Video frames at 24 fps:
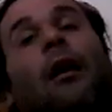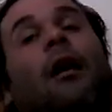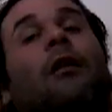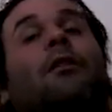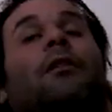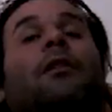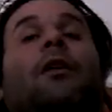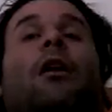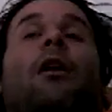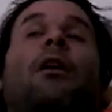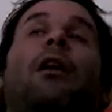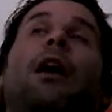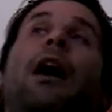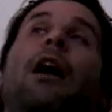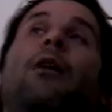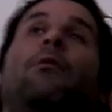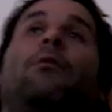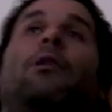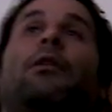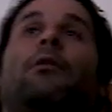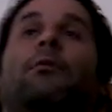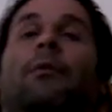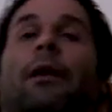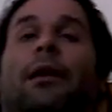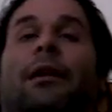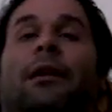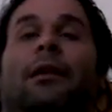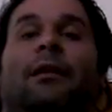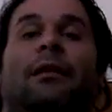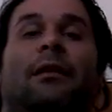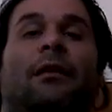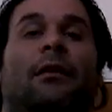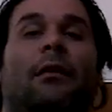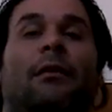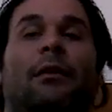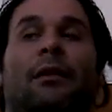all in all, I would rate it,
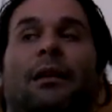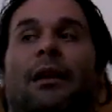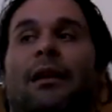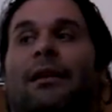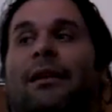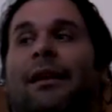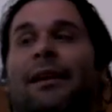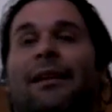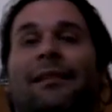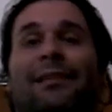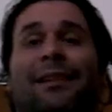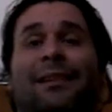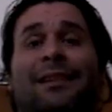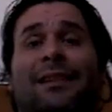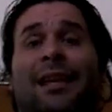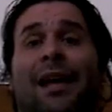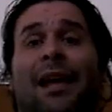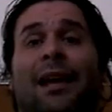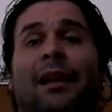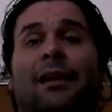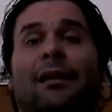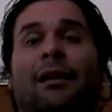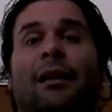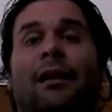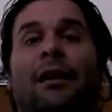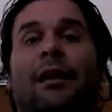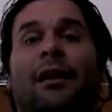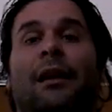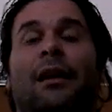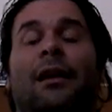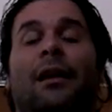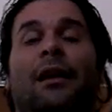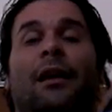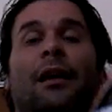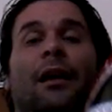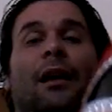an easy 10.
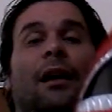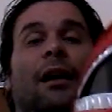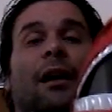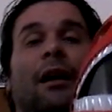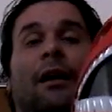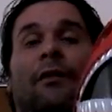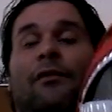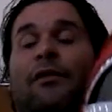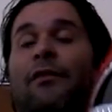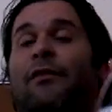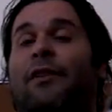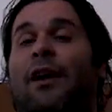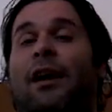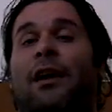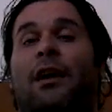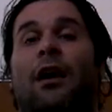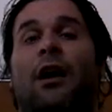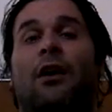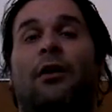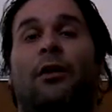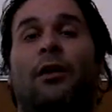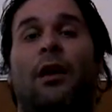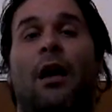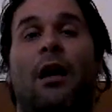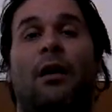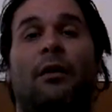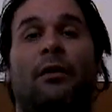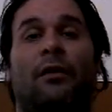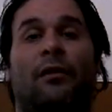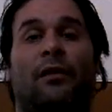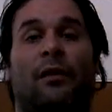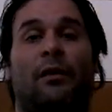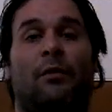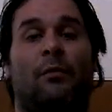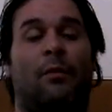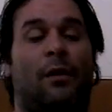If you've got $100
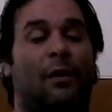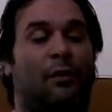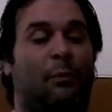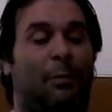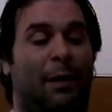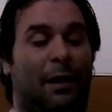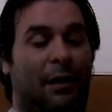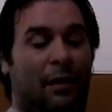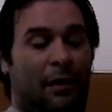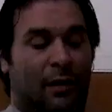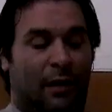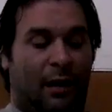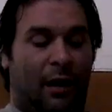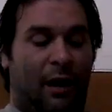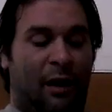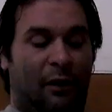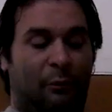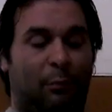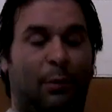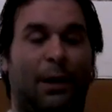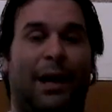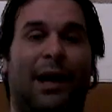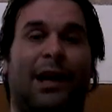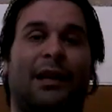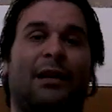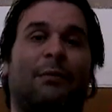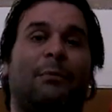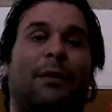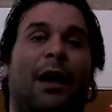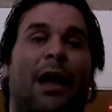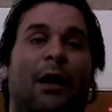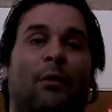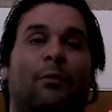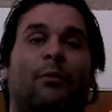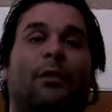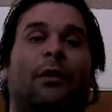that you want to spend on a cosplay item,
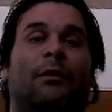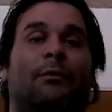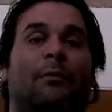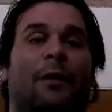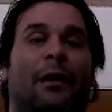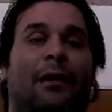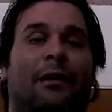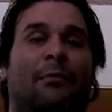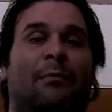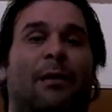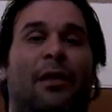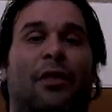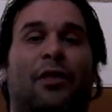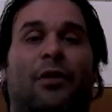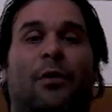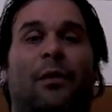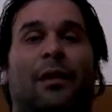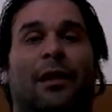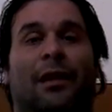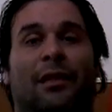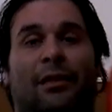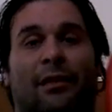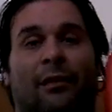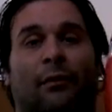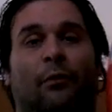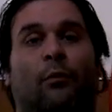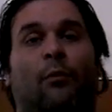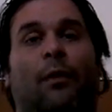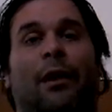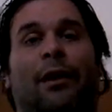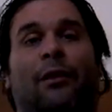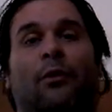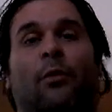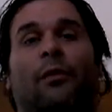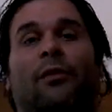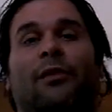I would recommend throwing it this
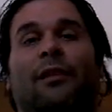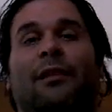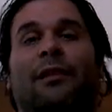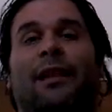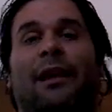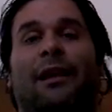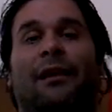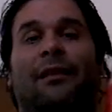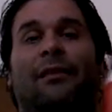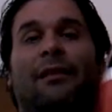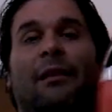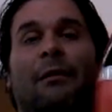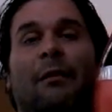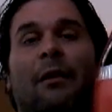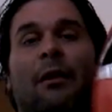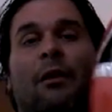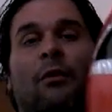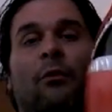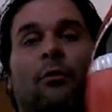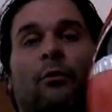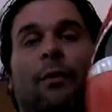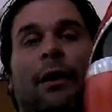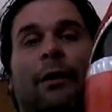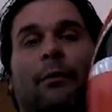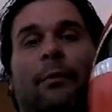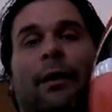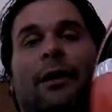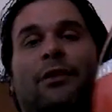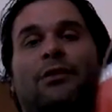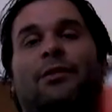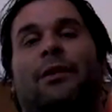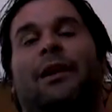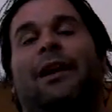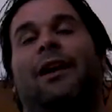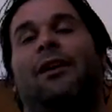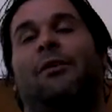way towards the Legacy Red
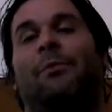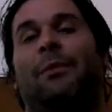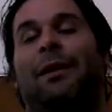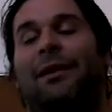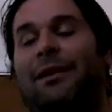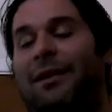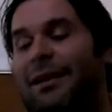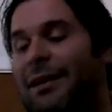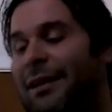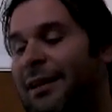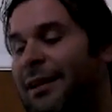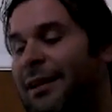Ranger helmet.